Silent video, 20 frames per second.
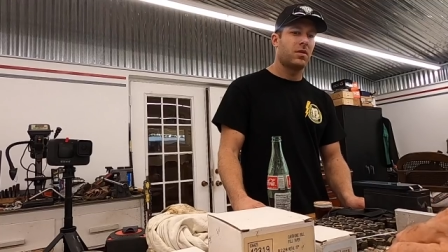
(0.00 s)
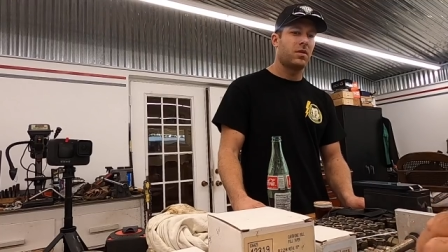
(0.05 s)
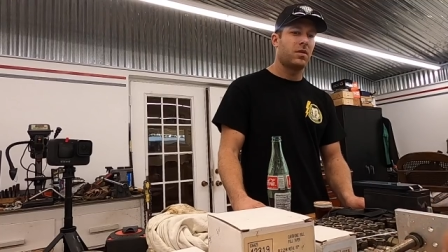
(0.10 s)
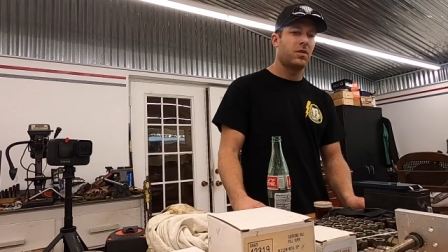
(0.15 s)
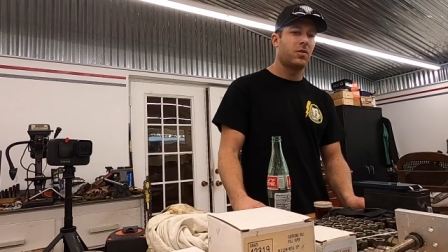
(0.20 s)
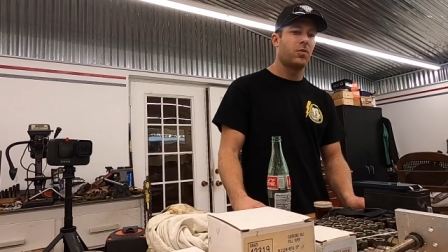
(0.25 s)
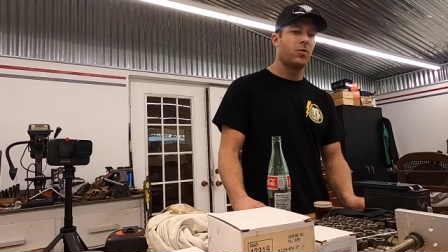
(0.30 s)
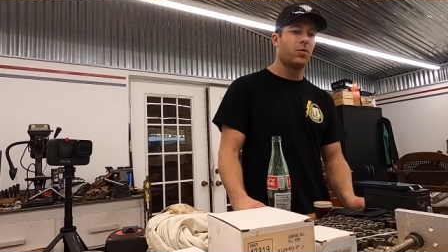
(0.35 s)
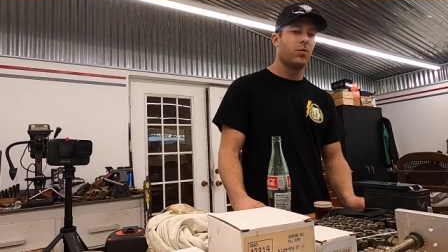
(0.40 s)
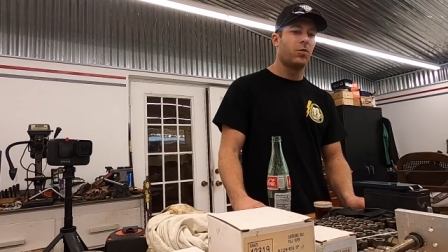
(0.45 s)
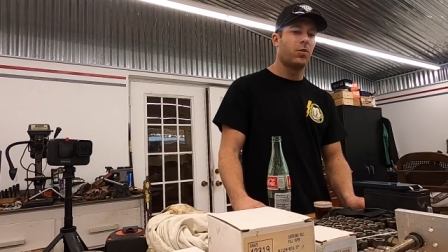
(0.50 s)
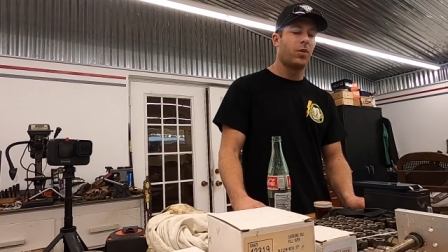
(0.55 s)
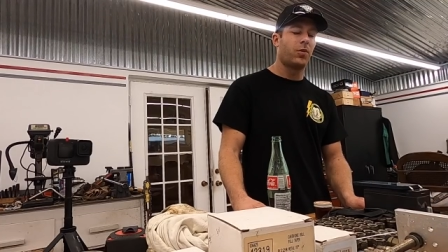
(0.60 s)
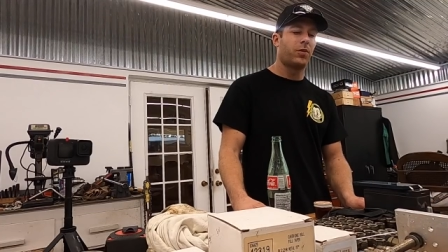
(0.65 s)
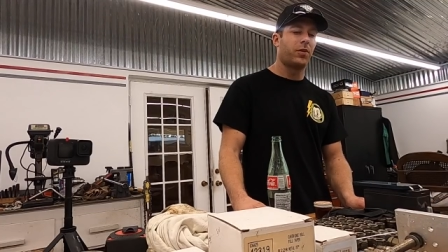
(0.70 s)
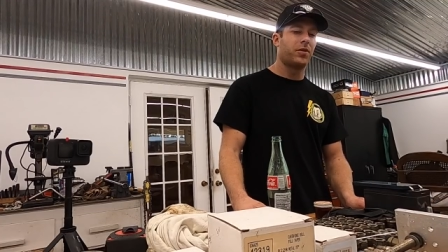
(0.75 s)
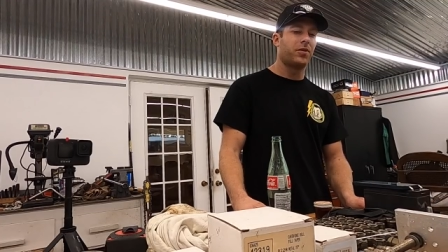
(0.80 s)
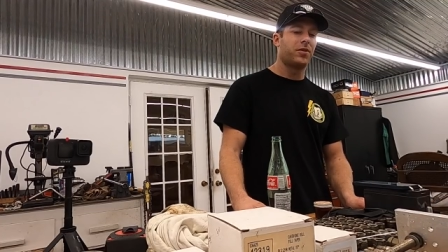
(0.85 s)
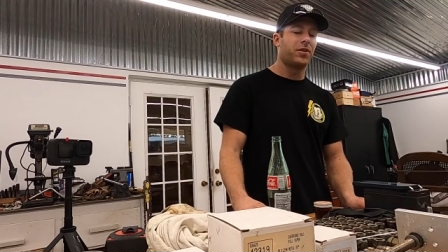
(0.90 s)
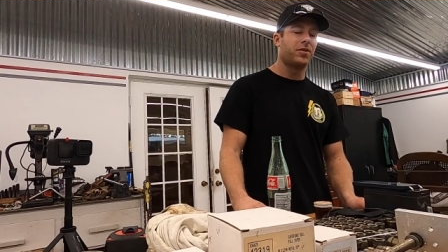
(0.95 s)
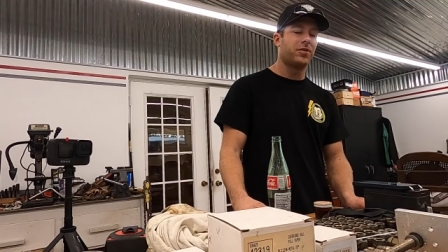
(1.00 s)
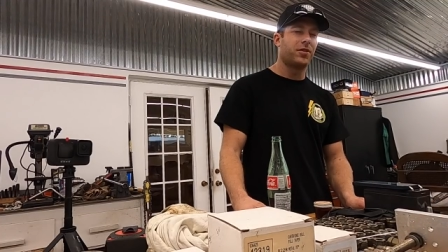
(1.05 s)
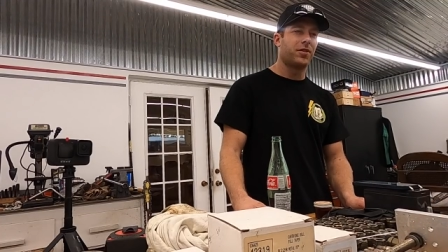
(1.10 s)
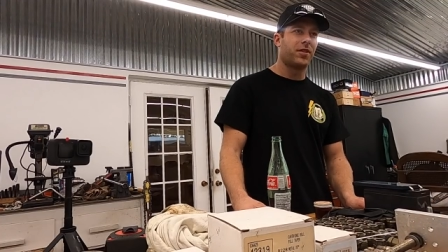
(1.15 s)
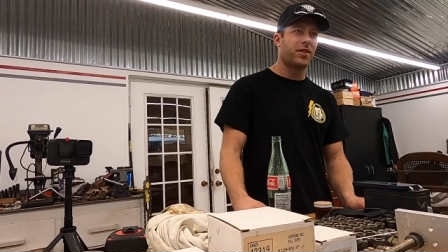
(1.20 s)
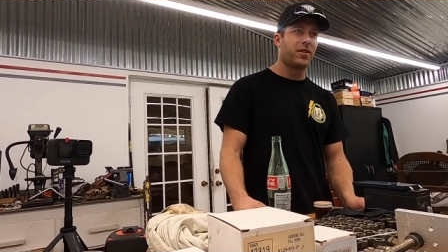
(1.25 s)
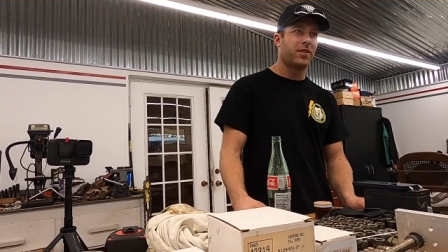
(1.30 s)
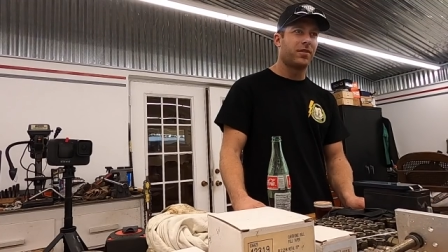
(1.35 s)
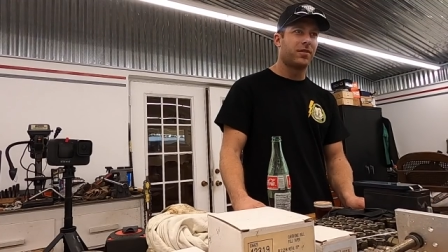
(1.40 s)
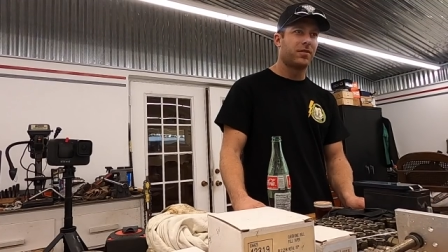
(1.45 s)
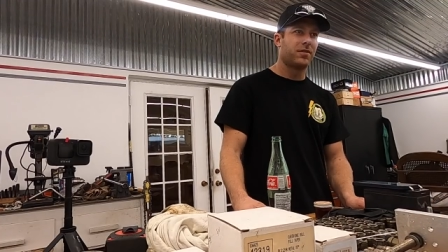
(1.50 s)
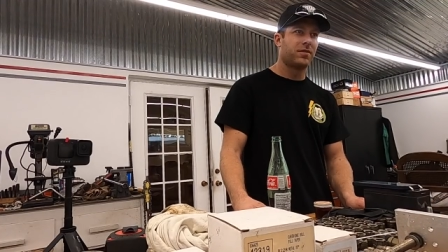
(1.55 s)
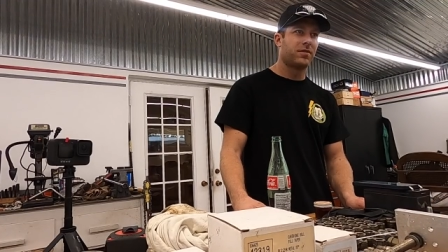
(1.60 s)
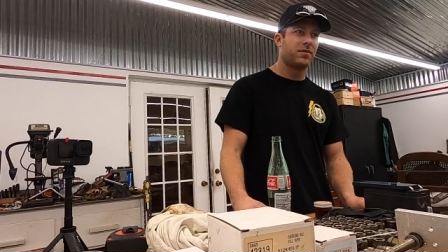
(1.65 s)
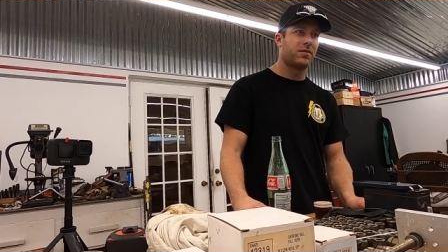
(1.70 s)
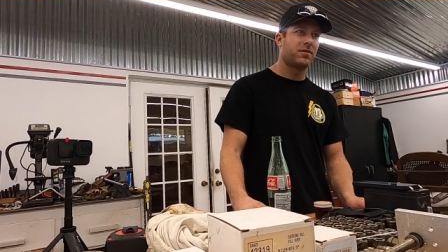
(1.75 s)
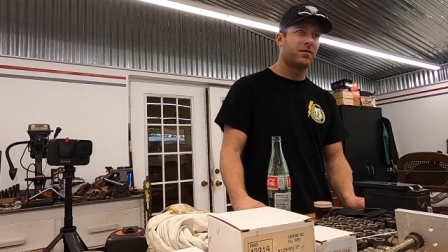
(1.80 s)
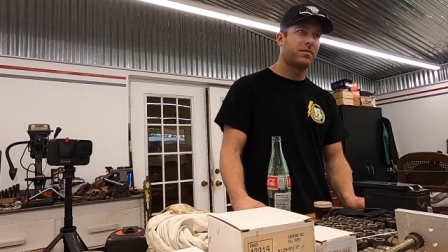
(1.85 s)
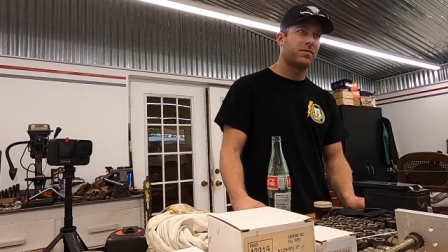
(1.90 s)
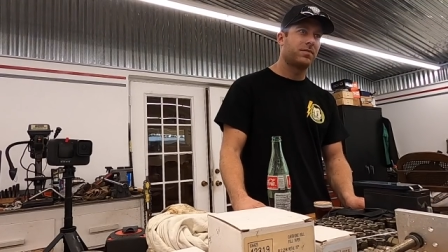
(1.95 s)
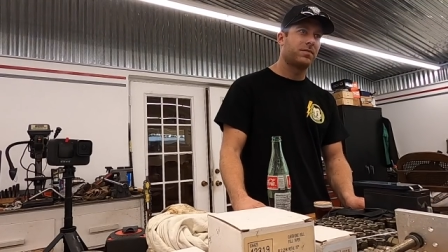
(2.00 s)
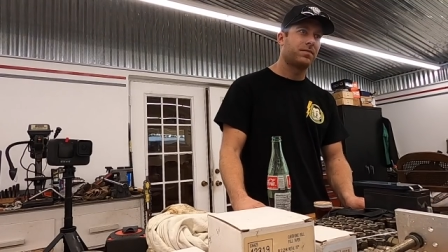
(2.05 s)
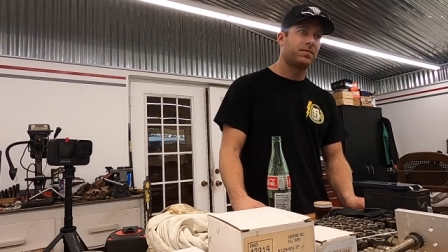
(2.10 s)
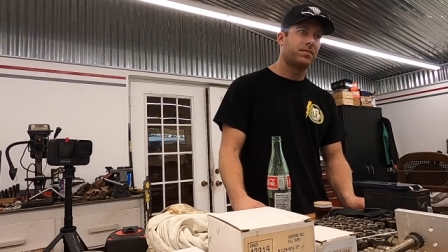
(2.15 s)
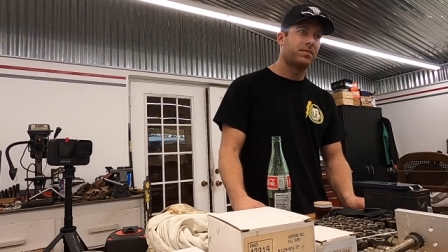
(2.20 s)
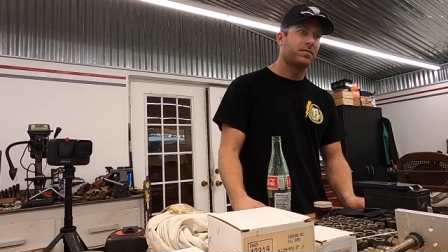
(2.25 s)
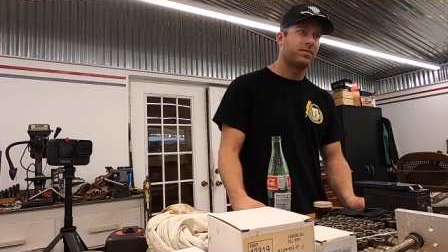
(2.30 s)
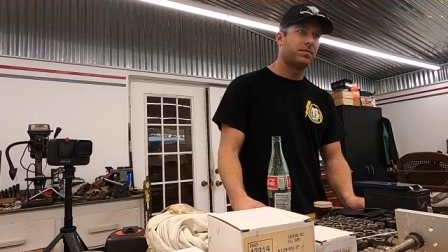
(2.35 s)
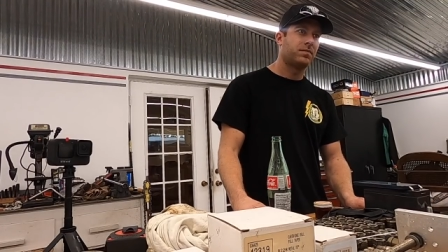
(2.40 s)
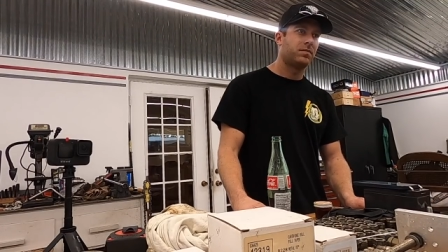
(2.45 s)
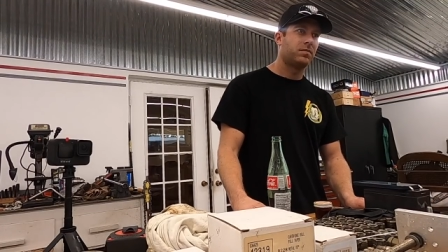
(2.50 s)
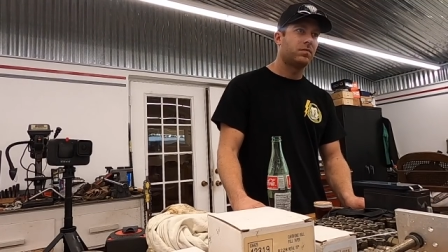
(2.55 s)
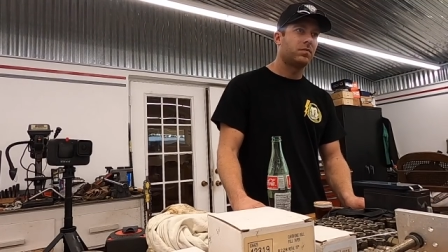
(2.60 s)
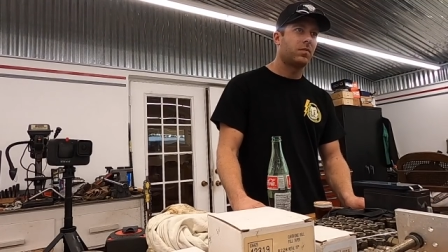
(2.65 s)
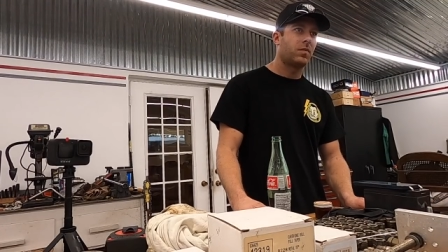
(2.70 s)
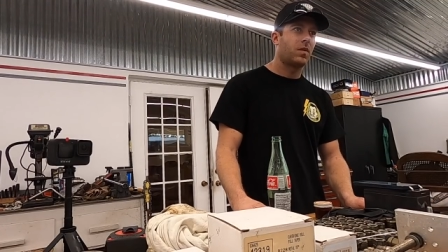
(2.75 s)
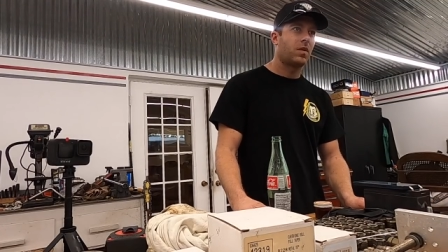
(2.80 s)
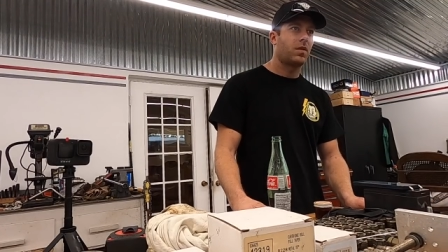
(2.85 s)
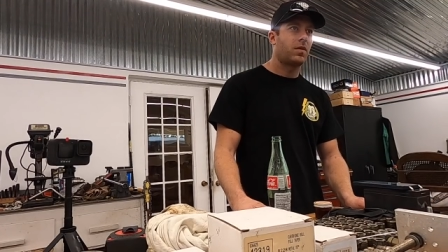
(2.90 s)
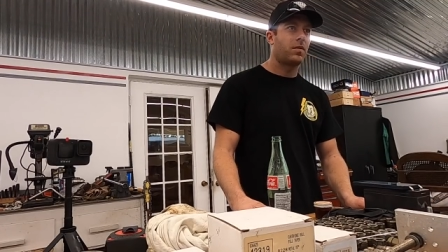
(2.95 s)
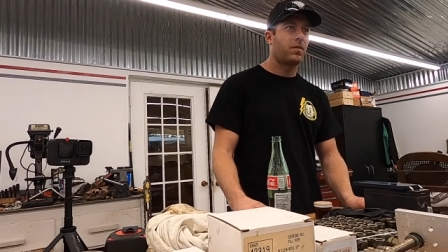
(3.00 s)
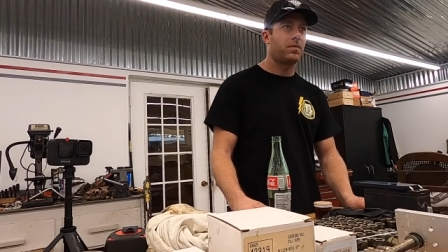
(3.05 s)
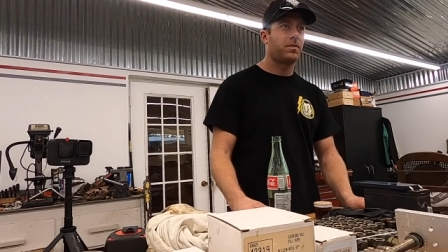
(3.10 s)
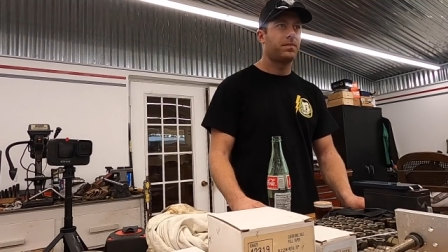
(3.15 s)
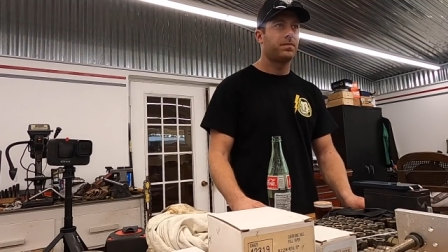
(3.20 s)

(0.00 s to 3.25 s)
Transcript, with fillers: and now we're... What were you teaching there? Metallurgy and